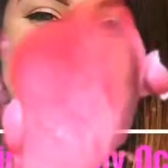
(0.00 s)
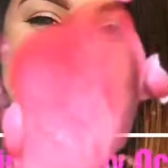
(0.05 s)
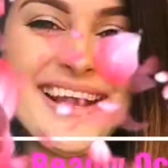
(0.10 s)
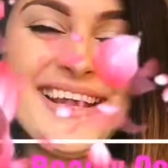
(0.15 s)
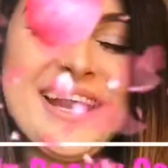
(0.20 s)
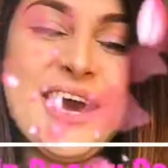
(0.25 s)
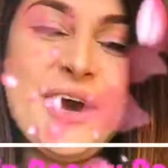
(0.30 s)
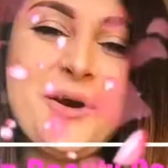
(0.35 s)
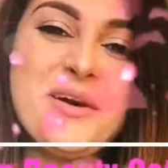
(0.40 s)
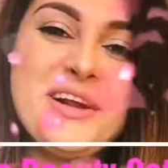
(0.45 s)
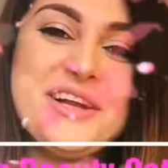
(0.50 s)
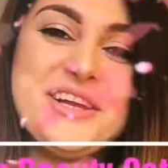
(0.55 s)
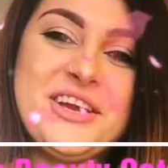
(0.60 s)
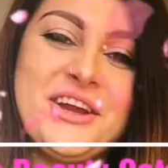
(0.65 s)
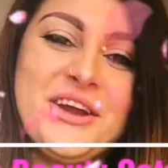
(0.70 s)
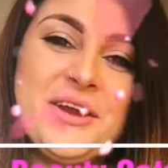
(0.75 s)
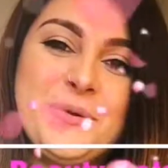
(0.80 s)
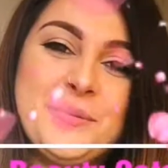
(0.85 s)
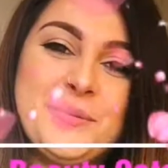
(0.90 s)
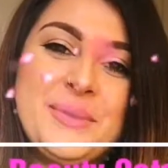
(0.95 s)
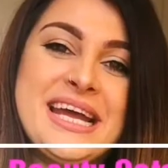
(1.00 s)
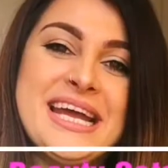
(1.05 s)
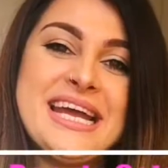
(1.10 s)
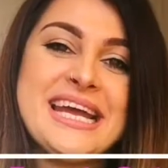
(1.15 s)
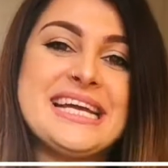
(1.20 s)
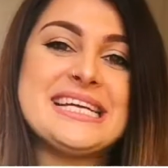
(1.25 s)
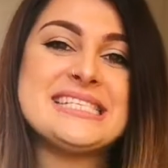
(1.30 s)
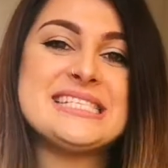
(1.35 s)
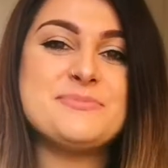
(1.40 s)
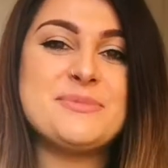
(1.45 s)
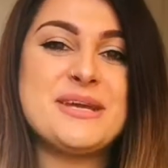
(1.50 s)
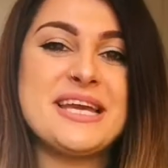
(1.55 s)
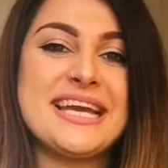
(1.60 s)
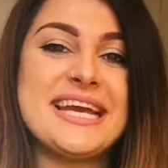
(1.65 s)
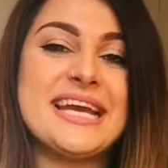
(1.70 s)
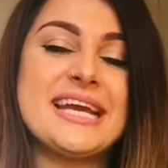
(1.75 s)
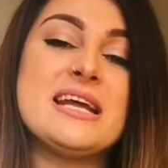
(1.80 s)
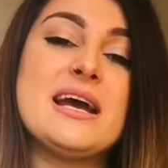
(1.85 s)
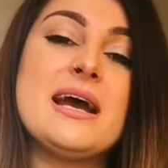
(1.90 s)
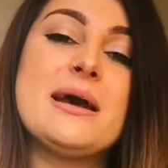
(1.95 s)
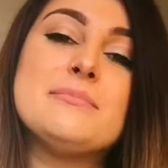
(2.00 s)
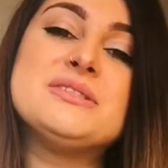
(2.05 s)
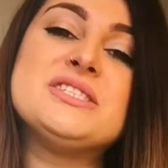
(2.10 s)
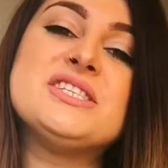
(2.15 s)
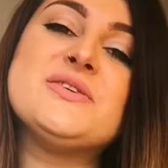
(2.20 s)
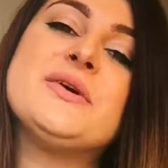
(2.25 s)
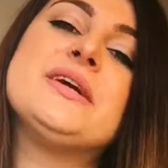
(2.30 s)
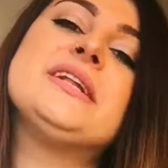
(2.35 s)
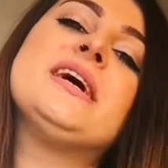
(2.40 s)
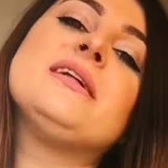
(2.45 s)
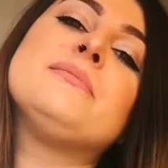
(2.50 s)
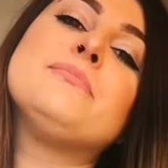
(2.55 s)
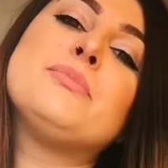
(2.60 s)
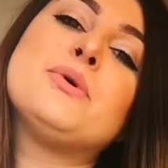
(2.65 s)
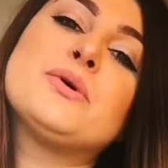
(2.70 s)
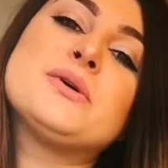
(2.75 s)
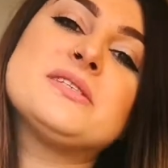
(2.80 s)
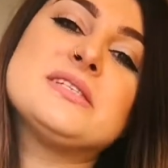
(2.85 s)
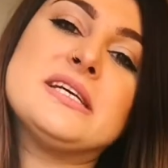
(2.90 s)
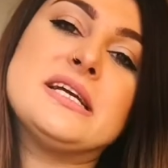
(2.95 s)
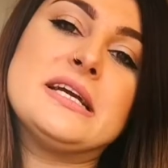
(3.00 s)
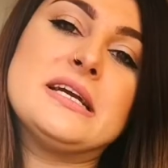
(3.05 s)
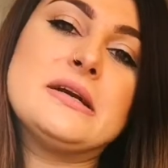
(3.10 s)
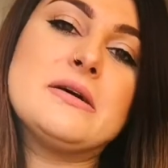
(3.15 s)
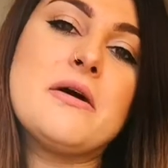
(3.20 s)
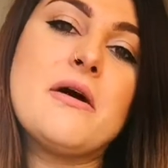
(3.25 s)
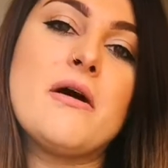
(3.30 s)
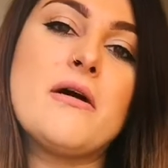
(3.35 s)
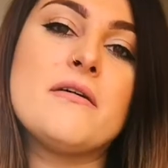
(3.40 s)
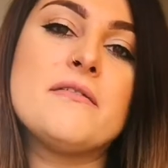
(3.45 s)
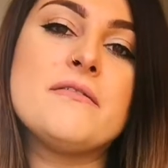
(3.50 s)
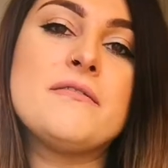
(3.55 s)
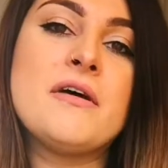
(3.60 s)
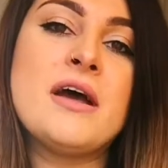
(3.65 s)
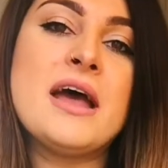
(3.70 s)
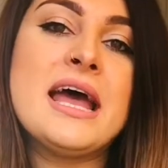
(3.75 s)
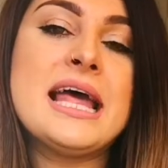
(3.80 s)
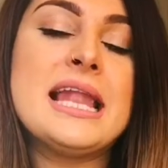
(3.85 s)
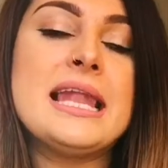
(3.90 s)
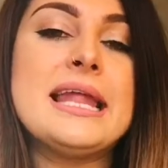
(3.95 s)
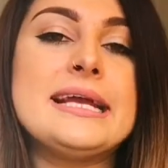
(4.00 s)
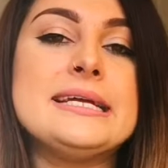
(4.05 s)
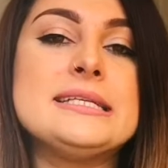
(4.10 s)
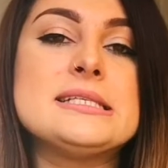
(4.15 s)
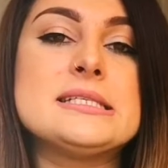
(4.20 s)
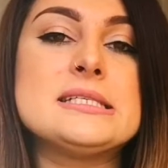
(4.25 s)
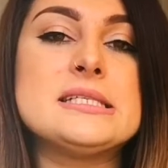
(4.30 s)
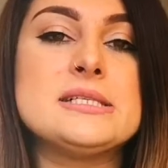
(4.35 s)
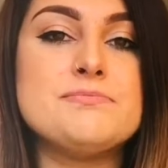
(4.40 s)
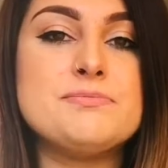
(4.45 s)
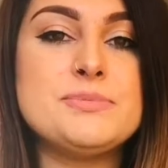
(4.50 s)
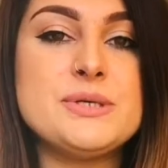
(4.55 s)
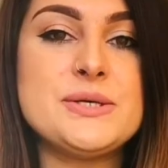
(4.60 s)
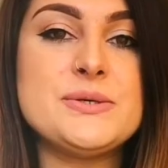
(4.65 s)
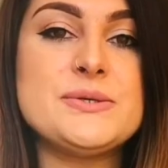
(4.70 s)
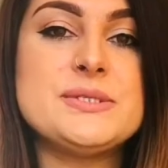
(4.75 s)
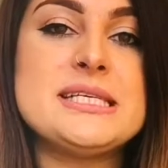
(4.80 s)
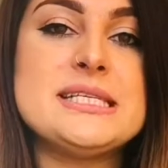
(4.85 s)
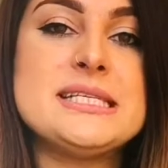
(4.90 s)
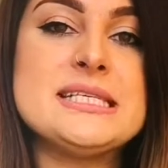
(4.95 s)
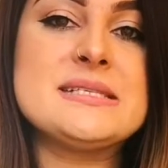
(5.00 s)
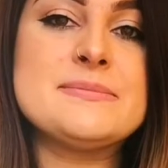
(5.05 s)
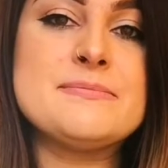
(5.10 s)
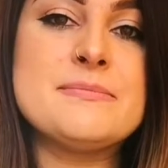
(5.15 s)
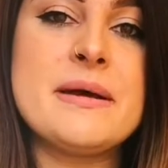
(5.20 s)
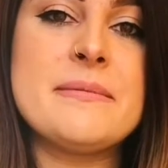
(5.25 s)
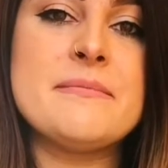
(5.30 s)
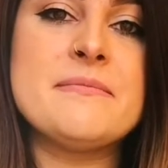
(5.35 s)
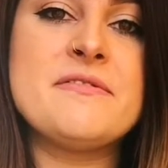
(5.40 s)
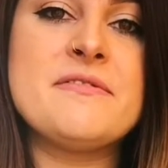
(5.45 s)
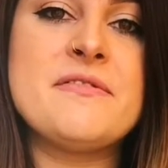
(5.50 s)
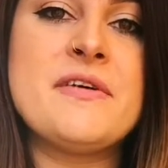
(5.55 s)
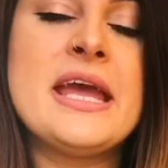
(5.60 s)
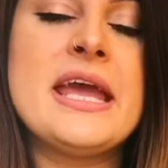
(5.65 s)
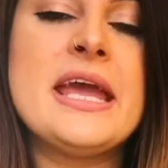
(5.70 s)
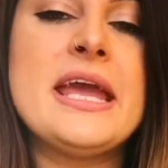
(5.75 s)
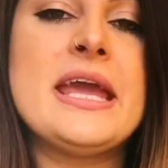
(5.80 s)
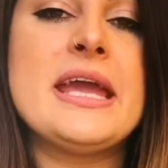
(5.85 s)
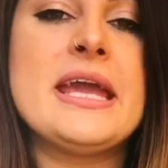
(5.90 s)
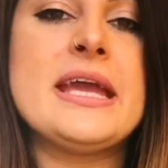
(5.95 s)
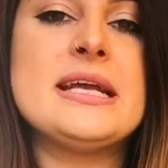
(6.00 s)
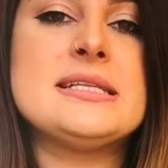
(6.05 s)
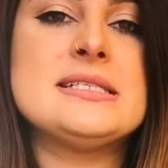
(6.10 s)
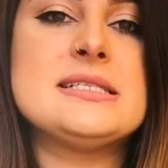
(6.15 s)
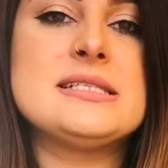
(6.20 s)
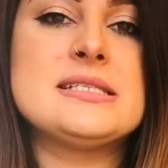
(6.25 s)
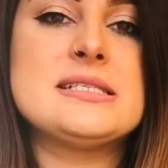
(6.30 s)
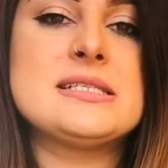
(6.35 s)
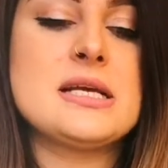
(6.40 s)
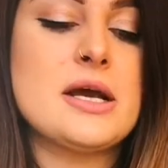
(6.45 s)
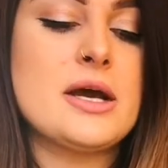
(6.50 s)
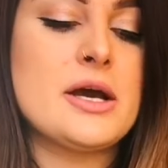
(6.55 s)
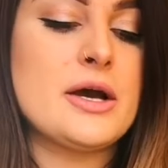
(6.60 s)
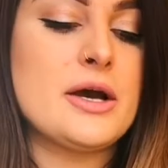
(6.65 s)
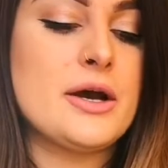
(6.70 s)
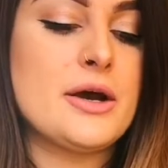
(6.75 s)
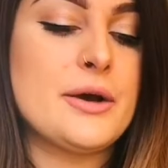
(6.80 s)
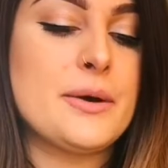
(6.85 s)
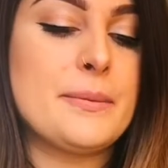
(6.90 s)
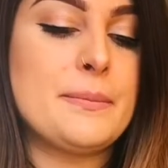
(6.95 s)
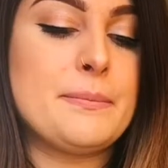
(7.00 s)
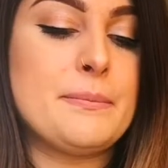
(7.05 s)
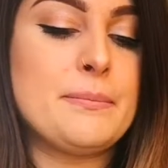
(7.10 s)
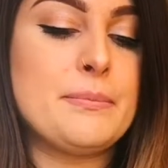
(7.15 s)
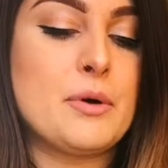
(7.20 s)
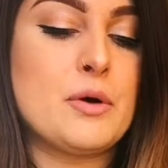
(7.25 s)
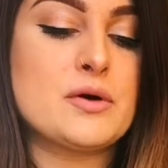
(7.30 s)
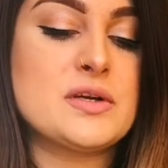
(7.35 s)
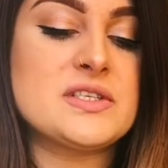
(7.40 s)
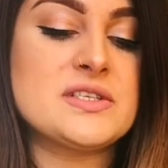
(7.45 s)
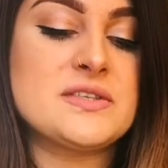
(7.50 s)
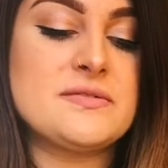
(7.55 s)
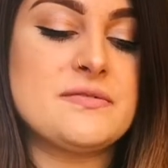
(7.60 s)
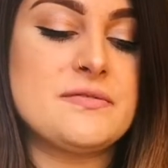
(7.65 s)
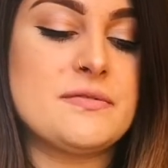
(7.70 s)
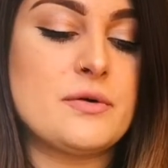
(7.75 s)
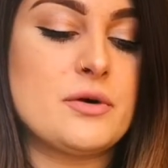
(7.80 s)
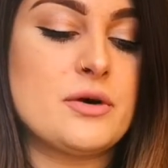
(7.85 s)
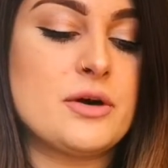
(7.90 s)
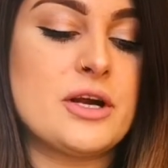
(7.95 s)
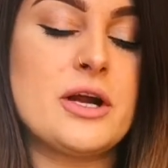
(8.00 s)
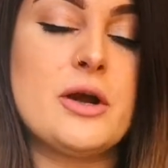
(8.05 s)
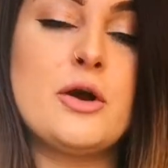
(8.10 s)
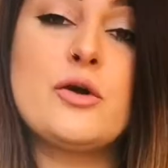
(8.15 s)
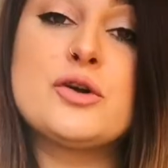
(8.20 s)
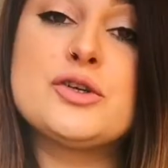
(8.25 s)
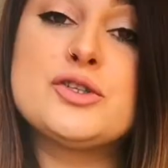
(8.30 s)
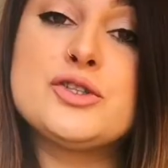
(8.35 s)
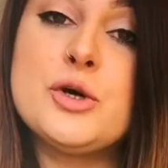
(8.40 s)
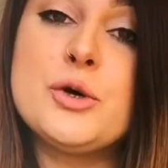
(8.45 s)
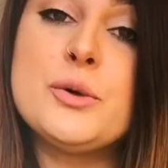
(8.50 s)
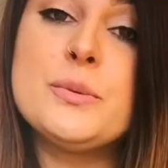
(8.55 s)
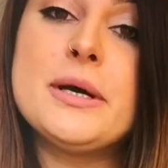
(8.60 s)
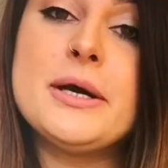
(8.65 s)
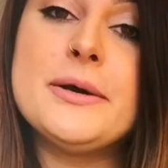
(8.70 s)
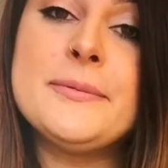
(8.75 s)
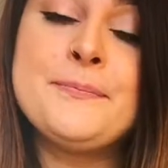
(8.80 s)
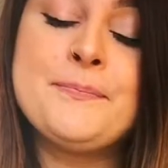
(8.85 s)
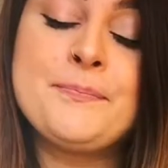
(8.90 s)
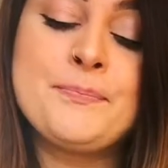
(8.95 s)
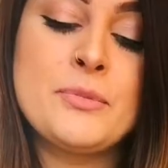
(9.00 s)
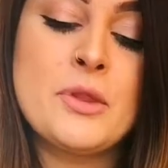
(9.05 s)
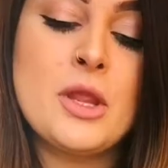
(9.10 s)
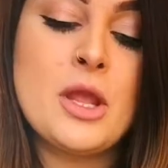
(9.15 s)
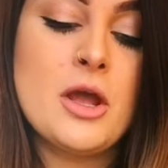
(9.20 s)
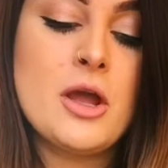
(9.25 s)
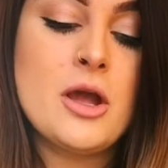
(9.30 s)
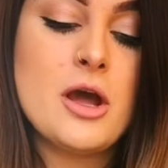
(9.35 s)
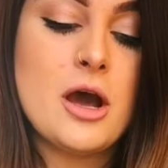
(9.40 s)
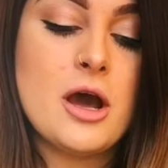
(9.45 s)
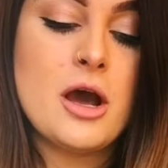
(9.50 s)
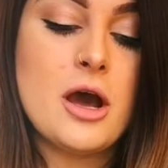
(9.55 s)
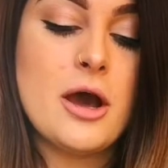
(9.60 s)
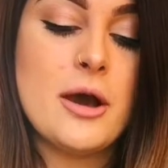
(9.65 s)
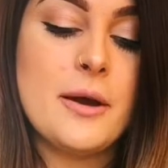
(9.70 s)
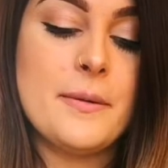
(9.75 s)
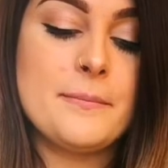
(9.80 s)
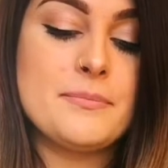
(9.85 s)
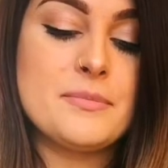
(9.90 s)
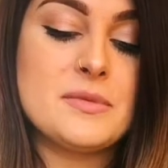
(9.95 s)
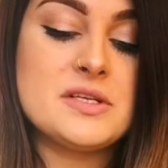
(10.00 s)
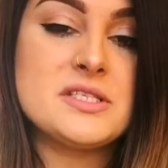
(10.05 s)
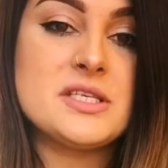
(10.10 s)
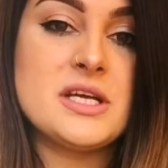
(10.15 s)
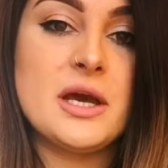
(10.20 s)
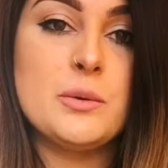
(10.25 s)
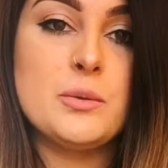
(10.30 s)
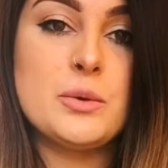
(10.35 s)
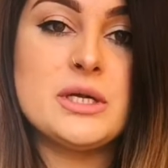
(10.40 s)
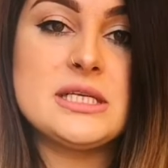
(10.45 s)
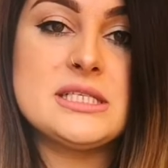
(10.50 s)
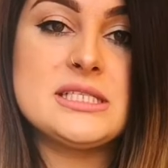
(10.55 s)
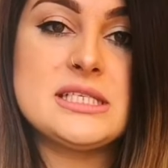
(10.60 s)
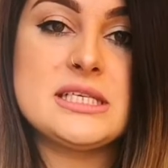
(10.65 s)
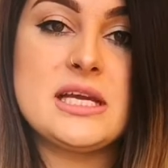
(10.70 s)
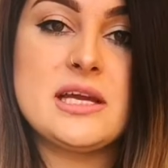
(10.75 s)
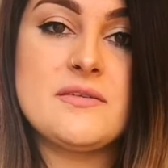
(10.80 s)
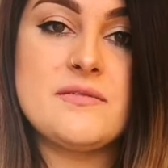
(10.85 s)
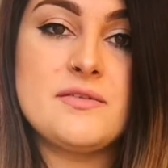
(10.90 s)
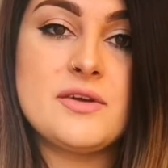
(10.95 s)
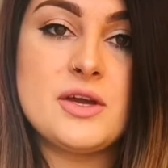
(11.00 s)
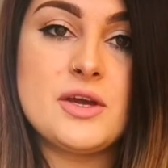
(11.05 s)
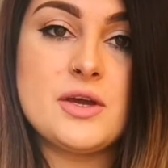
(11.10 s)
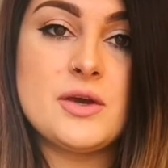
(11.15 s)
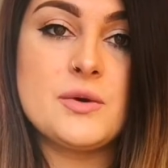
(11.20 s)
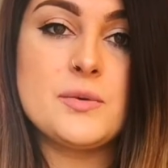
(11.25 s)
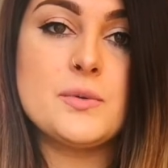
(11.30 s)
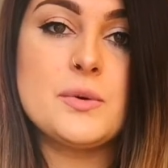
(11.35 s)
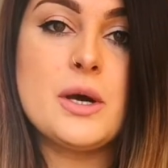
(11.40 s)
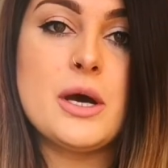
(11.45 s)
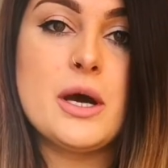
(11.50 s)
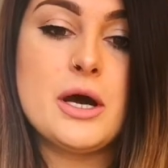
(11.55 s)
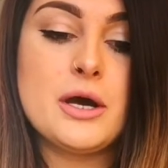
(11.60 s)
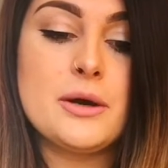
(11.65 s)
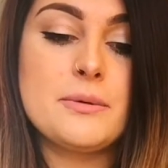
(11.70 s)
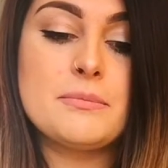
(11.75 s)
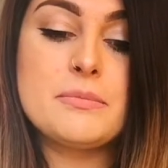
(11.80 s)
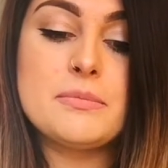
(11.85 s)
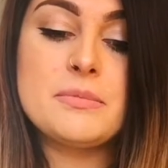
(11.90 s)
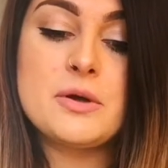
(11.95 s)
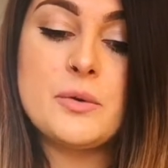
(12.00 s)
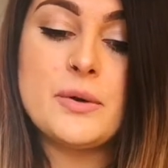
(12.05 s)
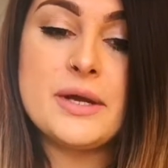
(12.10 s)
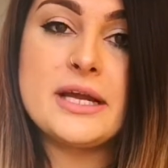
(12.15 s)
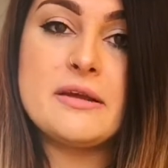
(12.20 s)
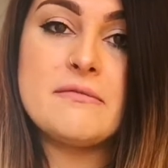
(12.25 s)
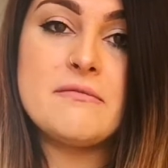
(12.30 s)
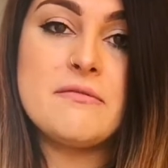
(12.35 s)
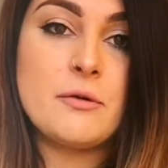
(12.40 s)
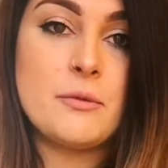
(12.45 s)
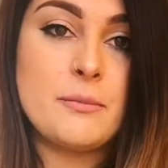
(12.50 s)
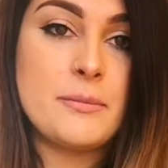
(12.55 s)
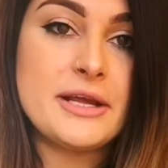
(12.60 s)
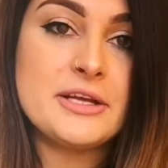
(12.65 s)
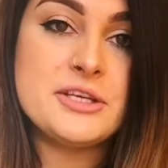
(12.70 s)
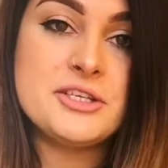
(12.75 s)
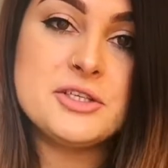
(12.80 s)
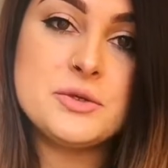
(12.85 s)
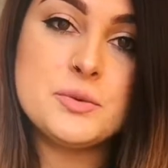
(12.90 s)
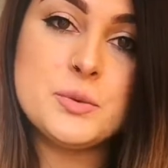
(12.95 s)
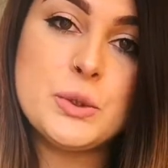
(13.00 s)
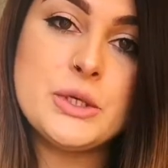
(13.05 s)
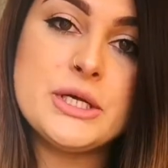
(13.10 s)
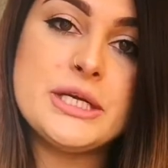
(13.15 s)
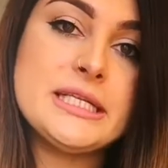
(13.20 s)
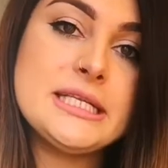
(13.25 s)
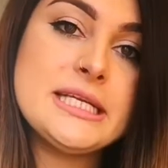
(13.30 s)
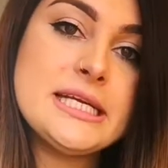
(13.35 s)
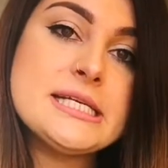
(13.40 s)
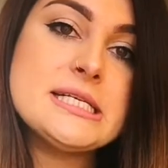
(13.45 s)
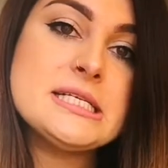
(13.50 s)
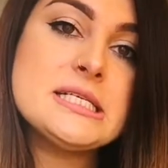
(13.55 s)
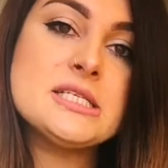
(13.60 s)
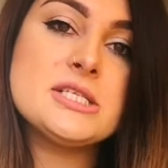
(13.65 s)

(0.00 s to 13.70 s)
Hi, how are you? It's me again. I'm doing unboxing of Latest in Beauty this month. It's a box for October. Um, so I wanted to give you um, quick information what it is.